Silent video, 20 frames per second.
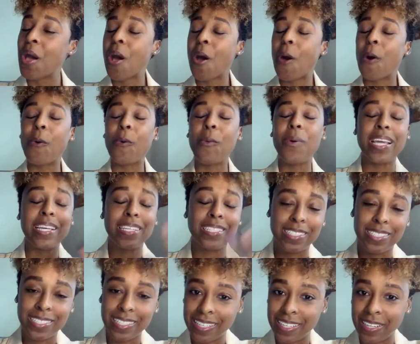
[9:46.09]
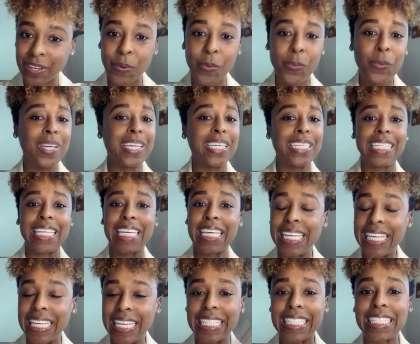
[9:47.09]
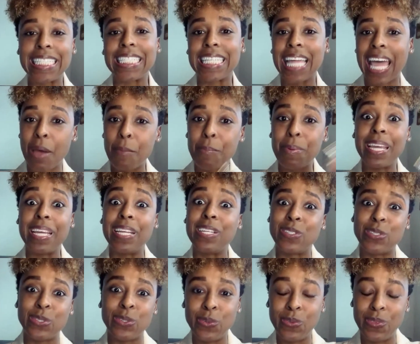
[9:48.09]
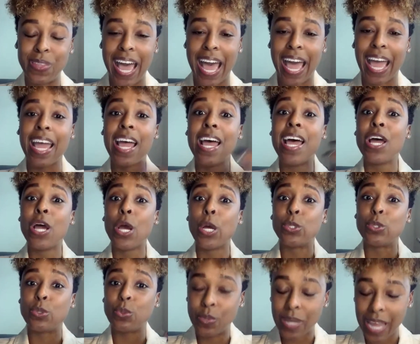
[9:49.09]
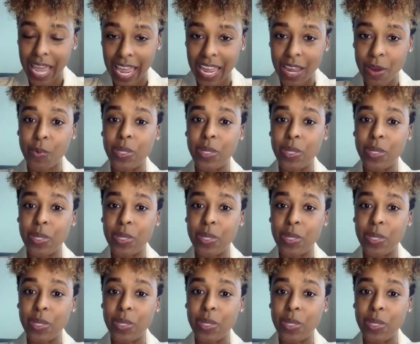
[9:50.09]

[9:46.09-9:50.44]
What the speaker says: Who is she? Who is he? Step into that today.